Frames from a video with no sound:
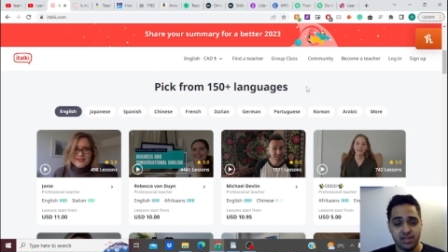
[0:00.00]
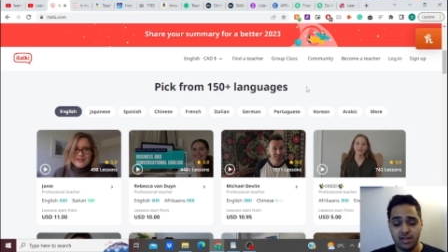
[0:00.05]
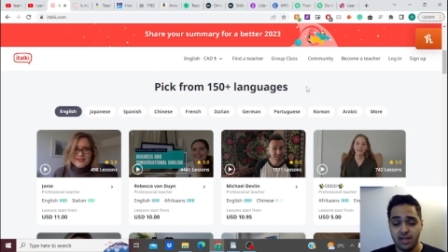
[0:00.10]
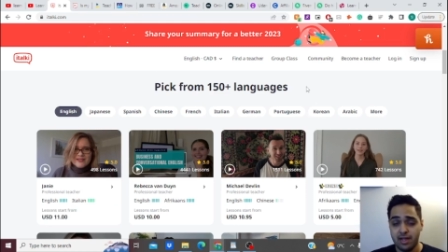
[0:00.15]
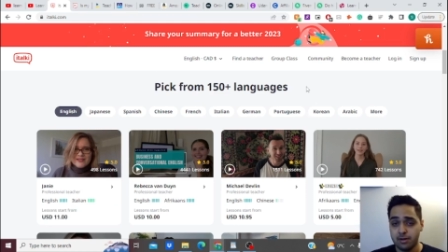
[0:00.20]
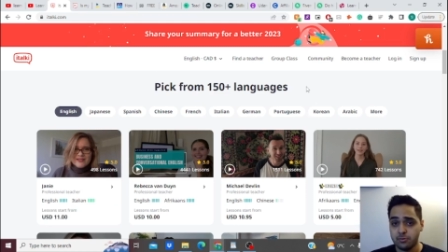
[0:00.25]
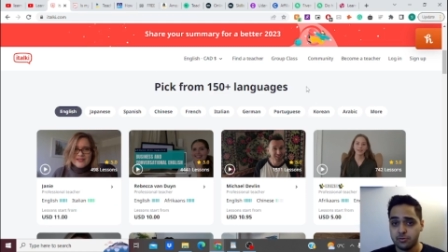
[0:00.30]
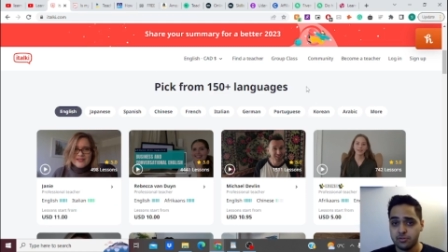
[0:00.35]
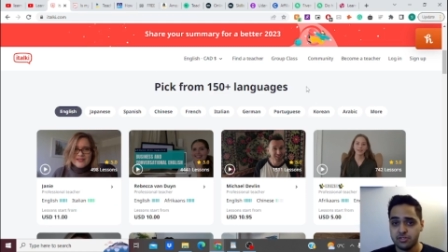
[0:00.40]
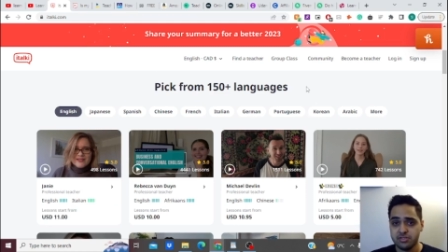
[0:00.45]

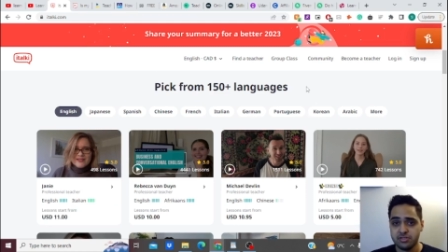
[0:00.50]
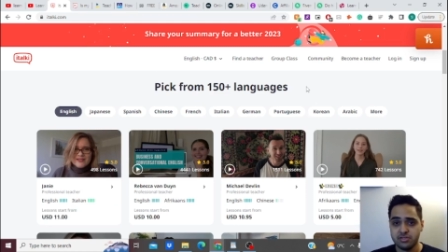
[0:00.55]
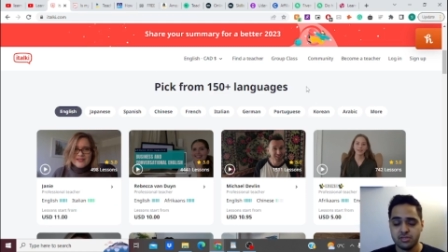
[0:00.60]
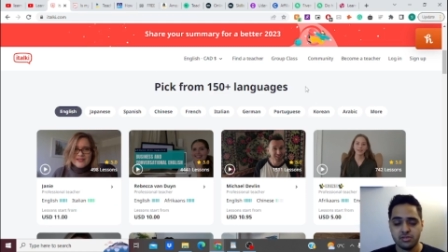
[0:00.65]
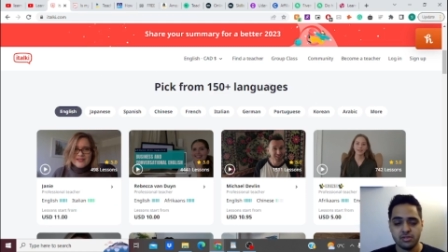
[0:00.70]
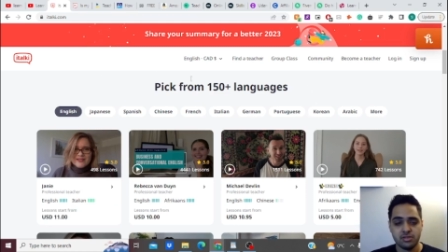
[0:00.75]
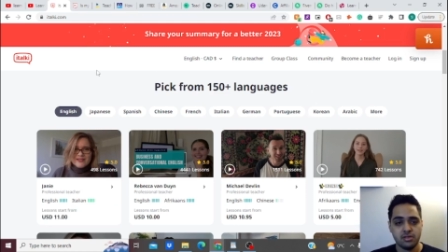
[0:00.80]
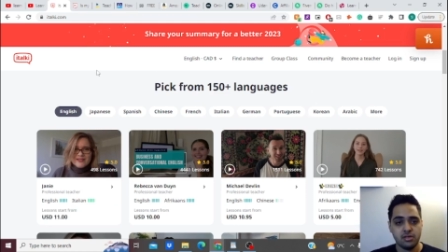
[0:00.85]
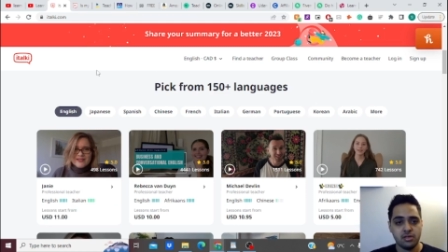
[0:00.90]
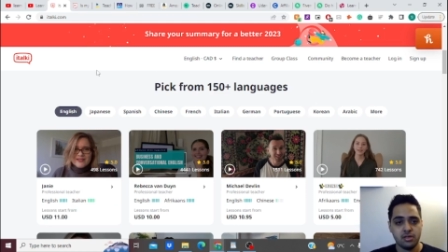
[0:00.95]
languages.
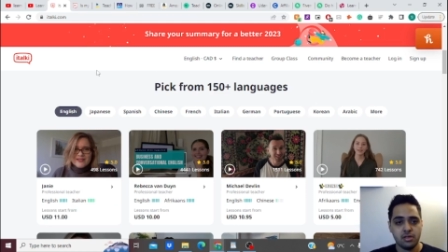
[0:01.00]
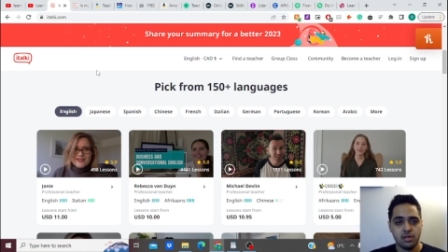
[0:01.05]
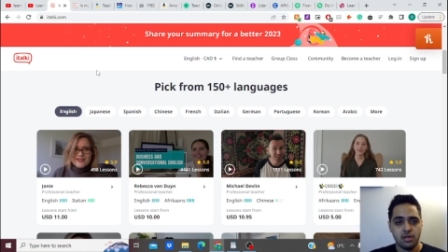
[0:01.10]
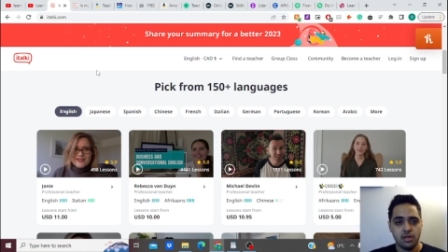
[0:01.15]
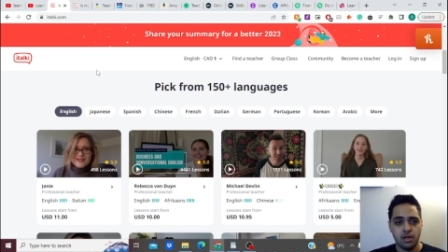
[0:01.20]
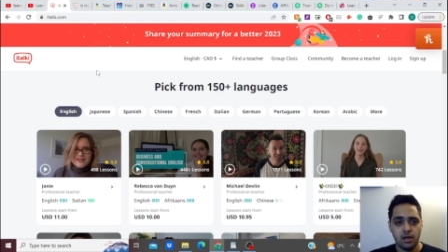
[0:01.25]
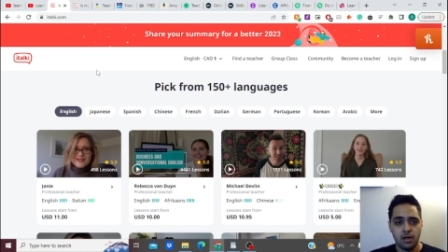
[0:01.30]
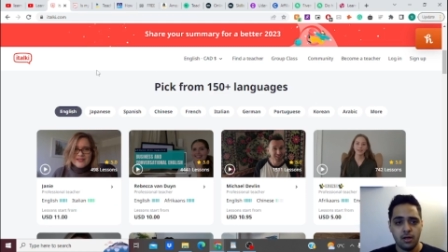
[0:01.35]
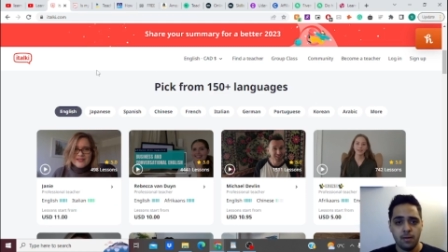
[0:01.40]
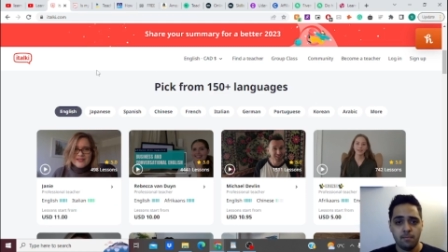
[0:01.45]

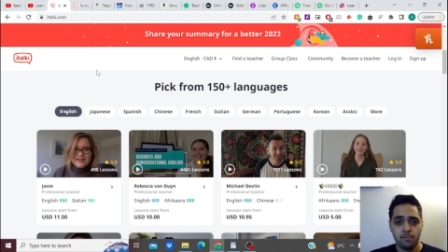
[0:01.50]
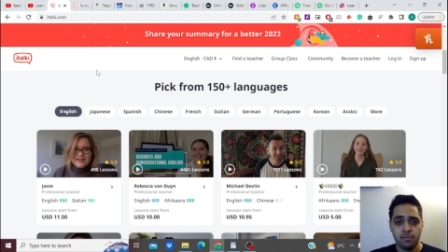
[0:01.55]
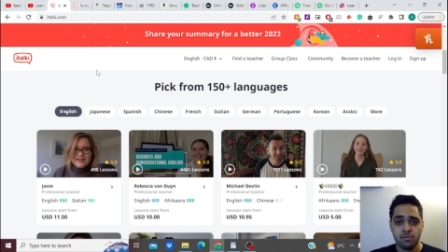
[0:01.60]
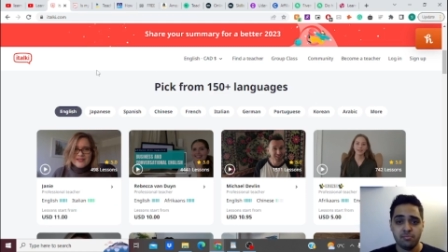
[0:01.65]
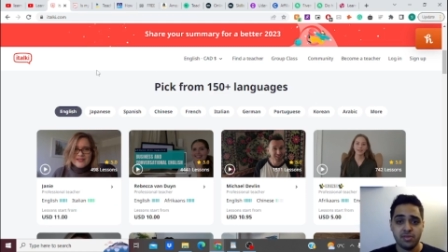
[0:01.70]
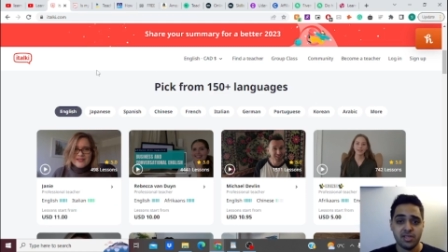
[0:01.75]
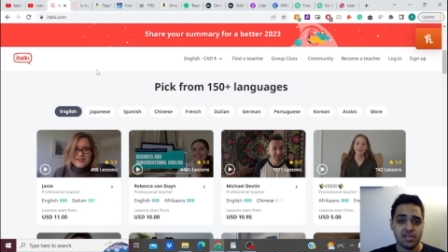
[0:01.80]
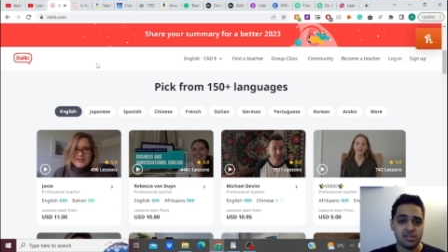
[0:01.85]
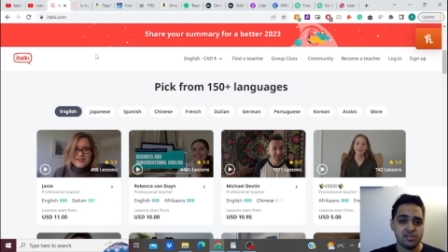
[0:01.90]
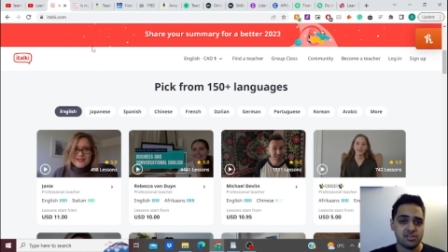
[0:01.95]
But
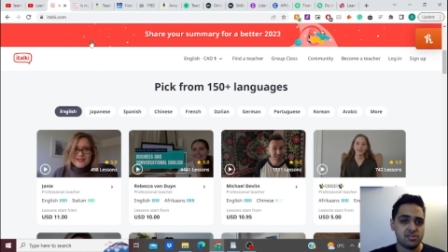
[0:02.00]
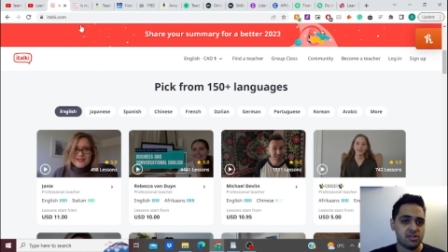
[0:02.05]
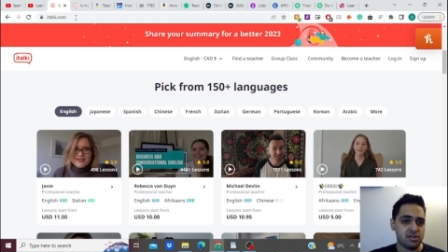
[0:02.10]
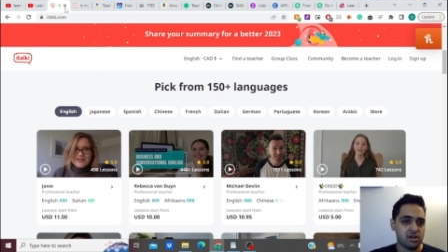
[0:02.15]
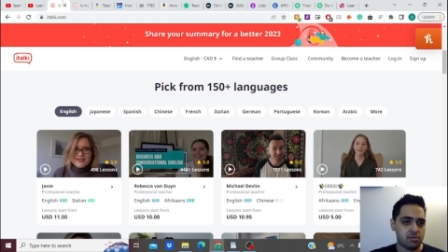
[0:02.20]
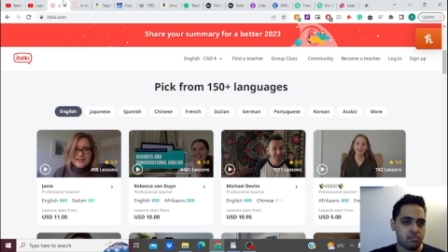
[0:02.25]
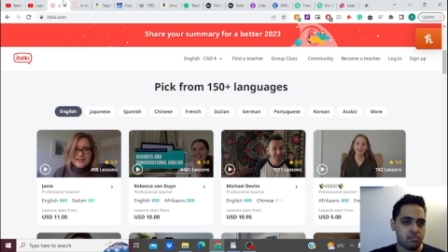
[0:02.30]
because they are